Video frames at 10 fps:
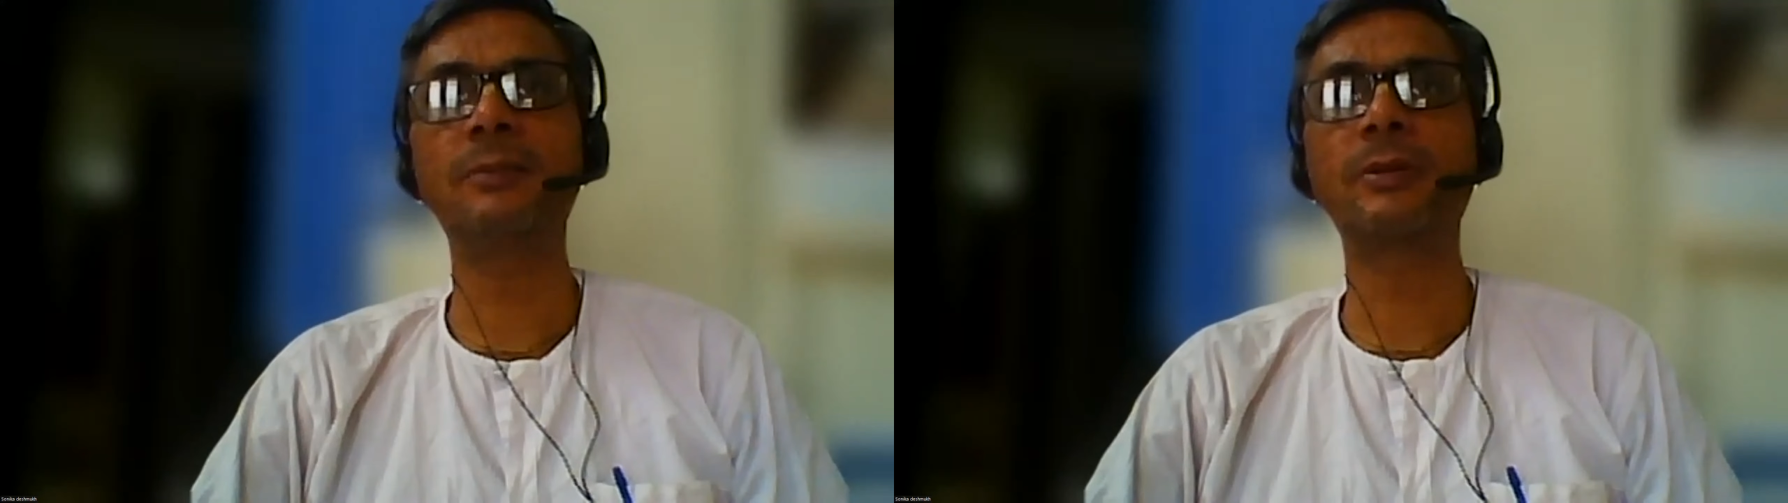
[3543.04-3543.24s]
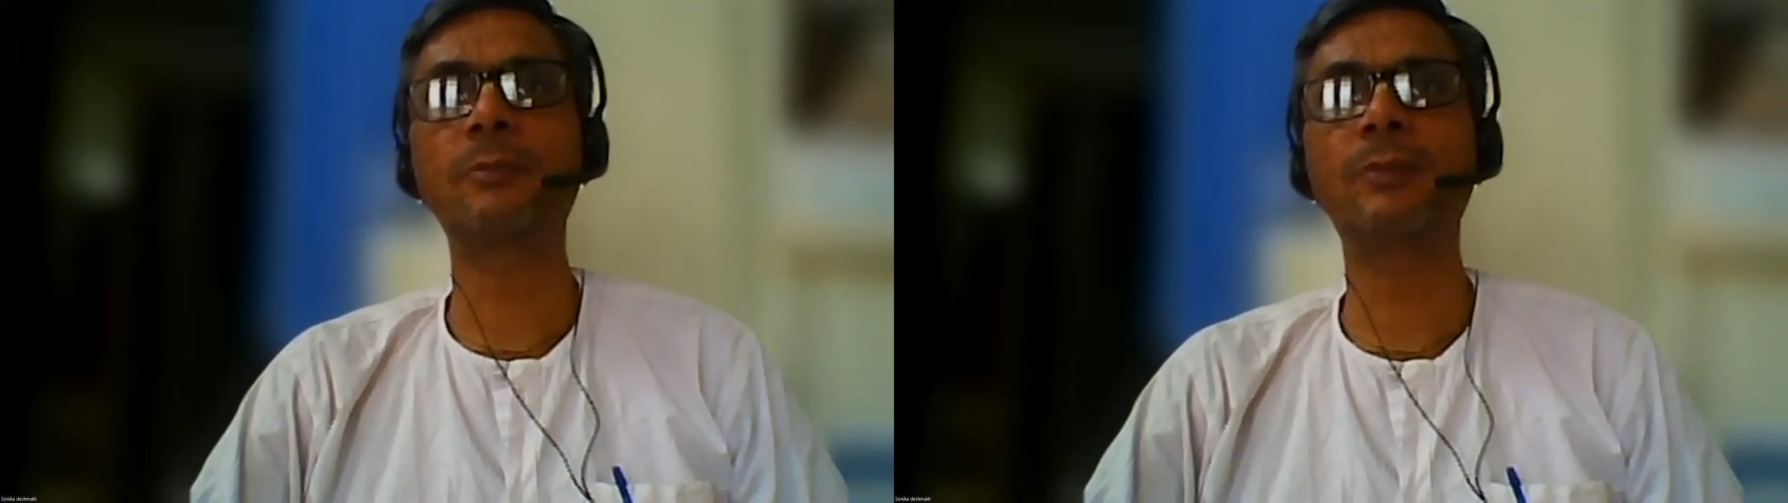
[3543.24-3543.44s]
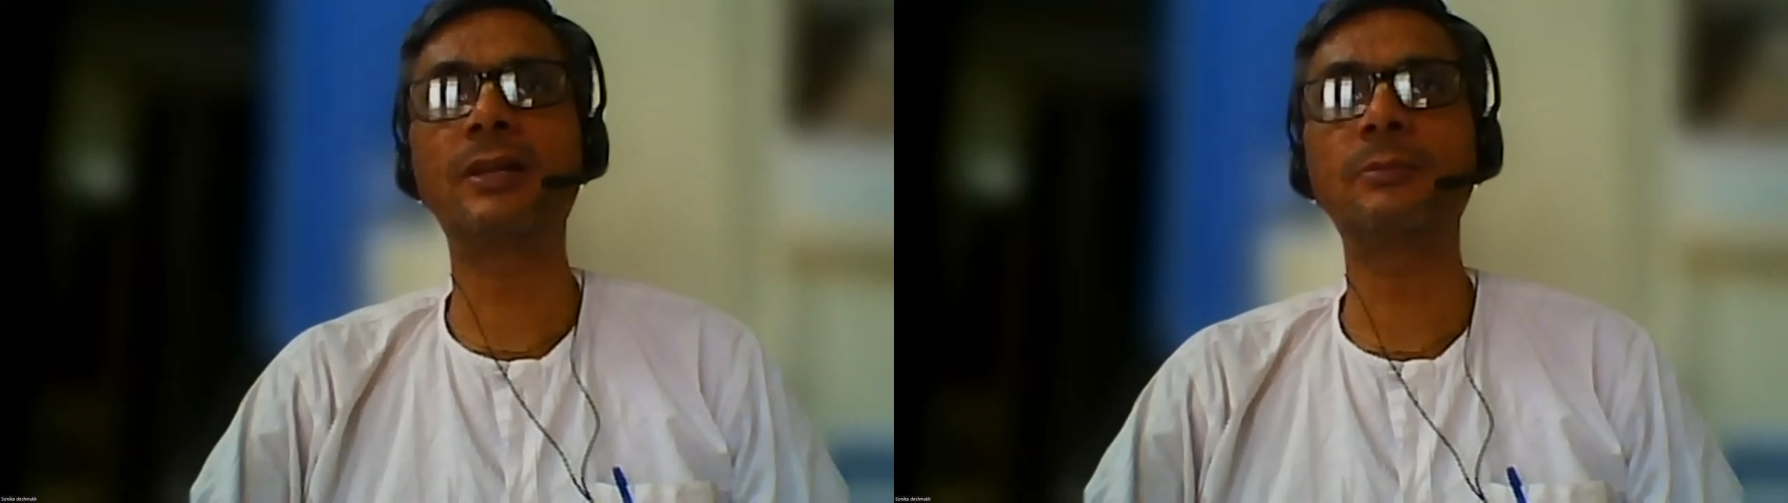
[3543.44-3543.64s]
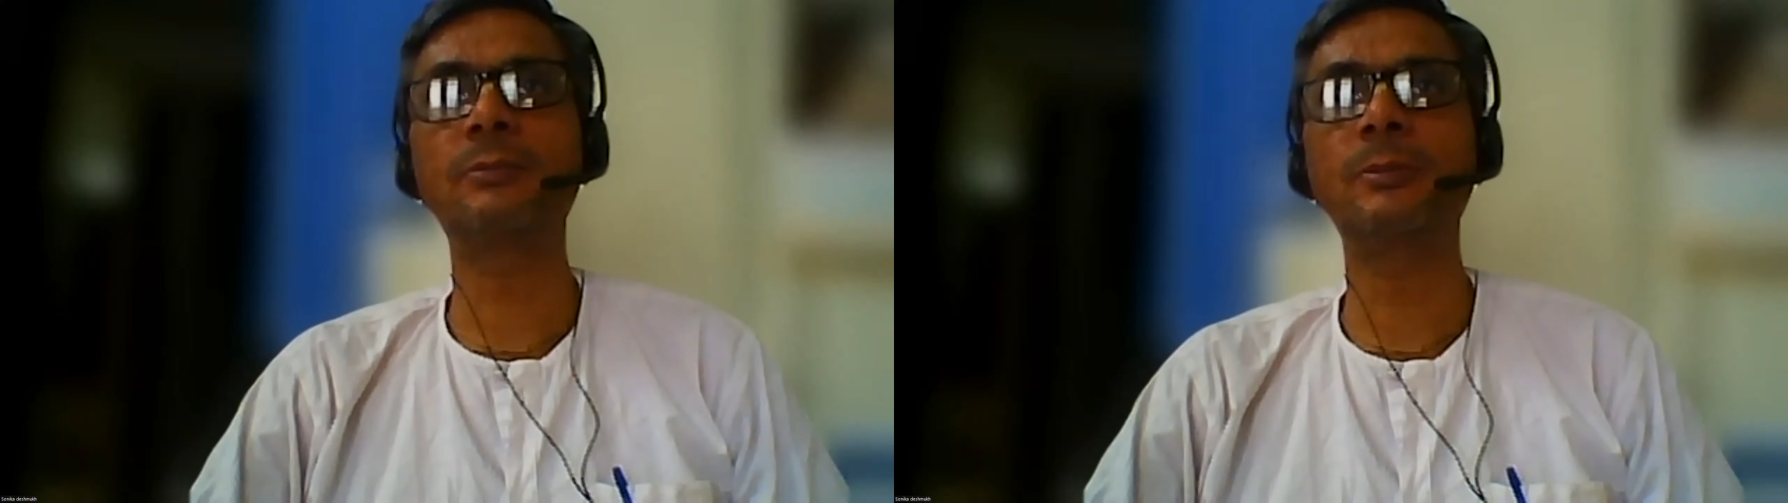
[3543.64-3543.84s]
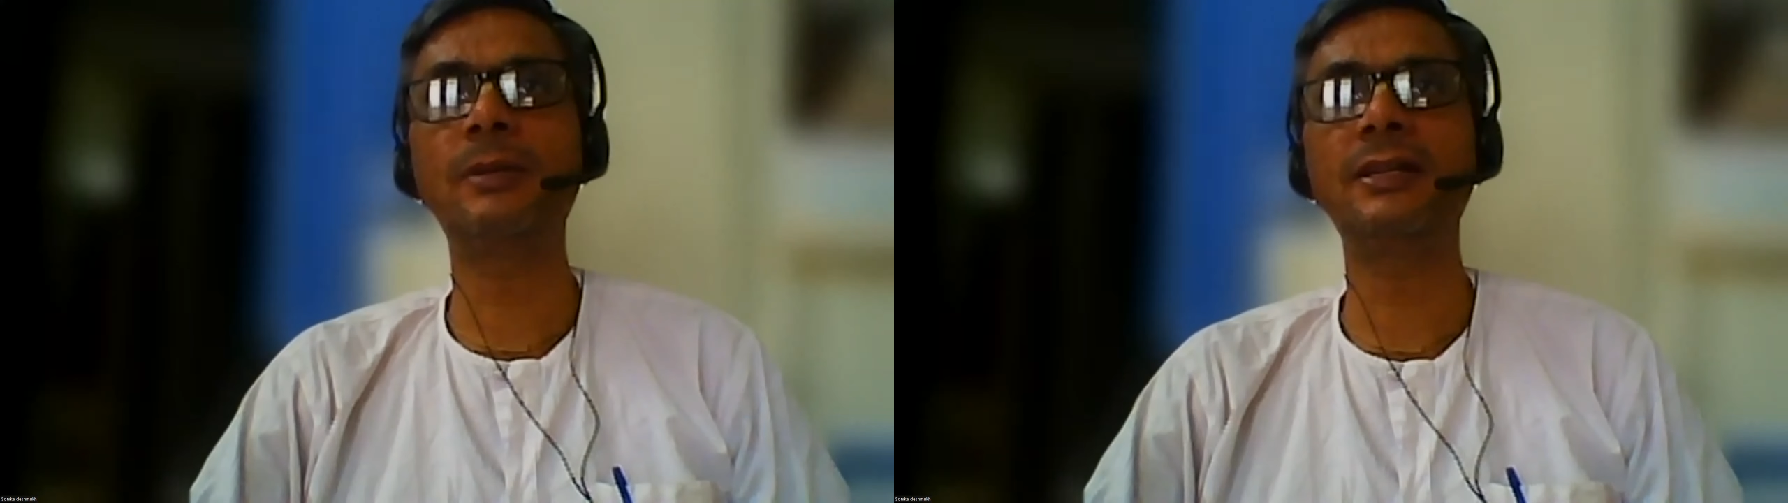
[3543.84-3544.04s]
Prabhupada
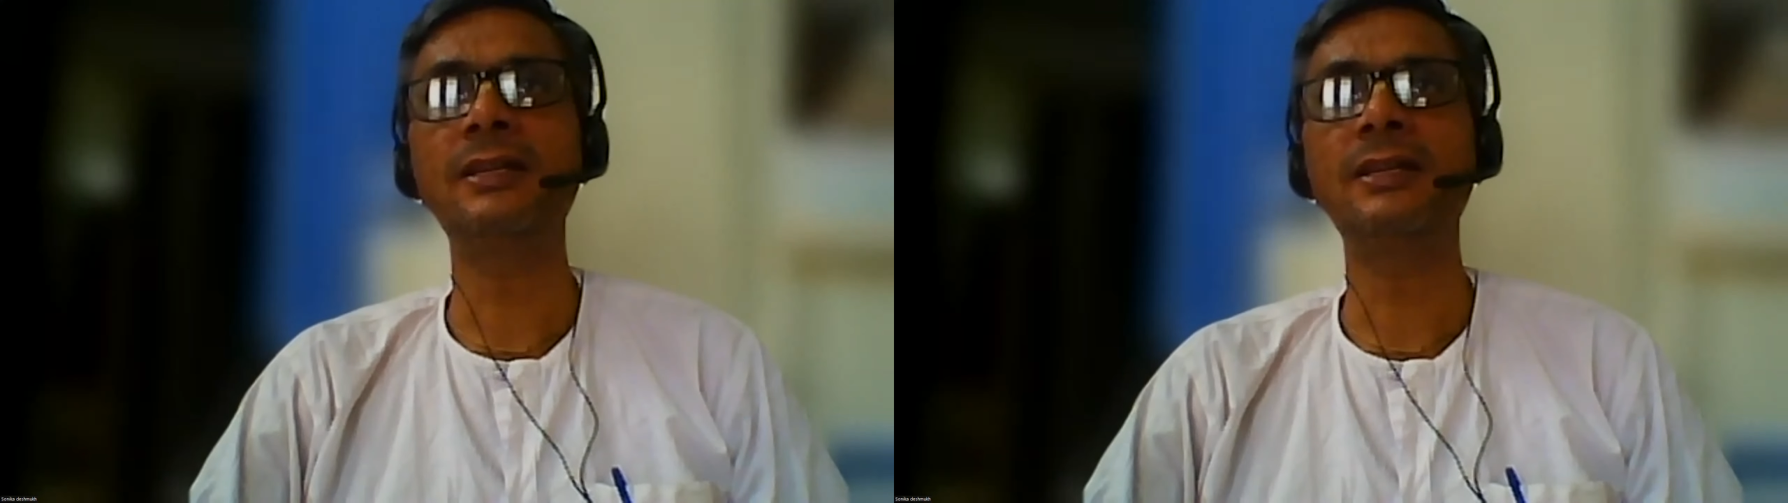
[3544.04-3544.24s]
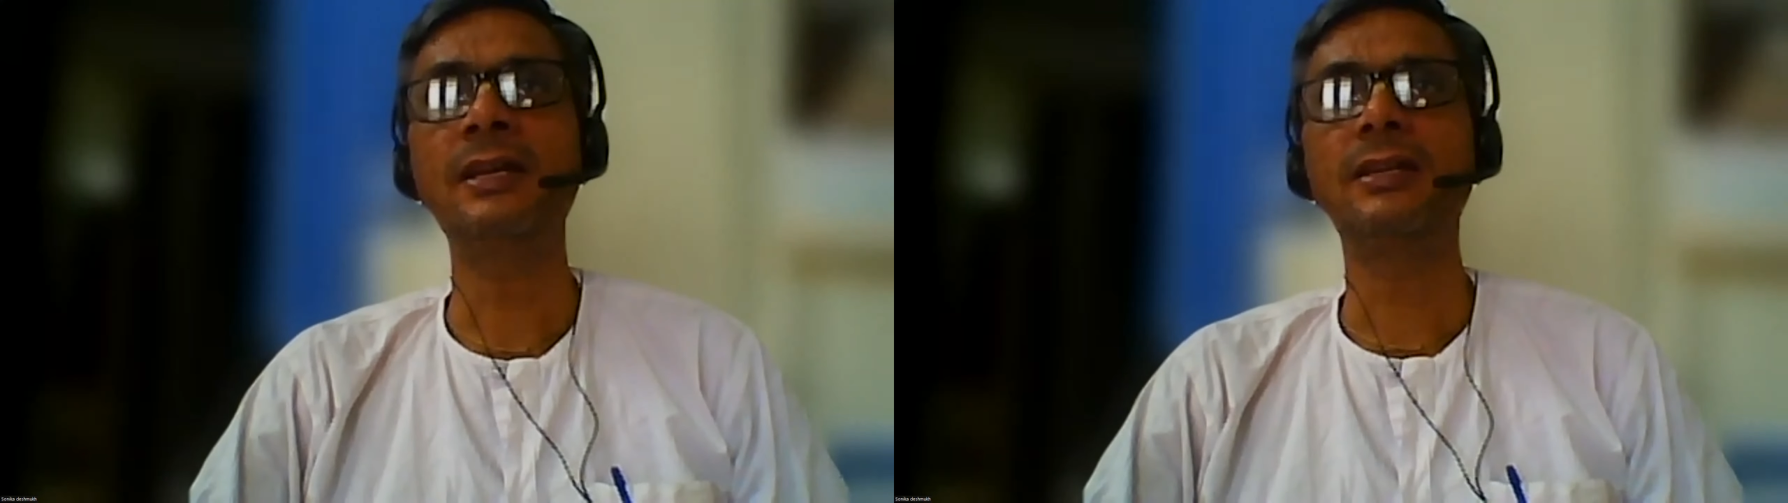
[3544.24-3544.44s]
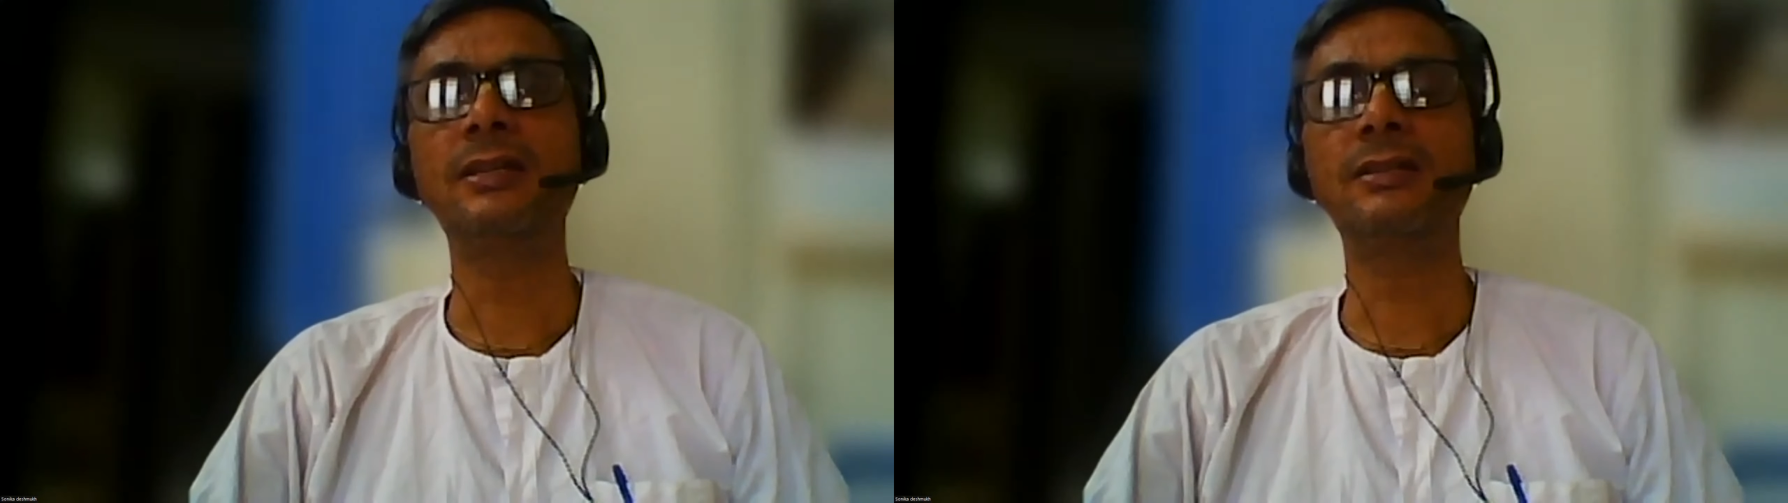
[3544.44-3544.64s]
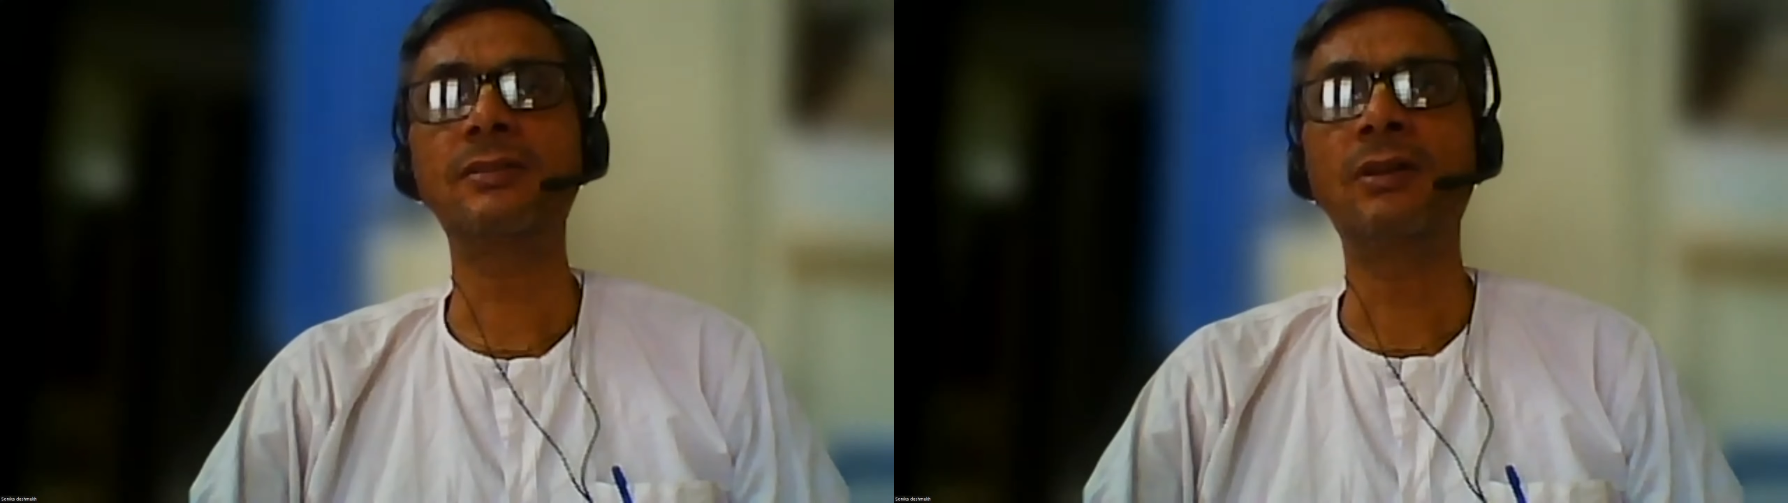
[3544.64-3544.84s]
movement is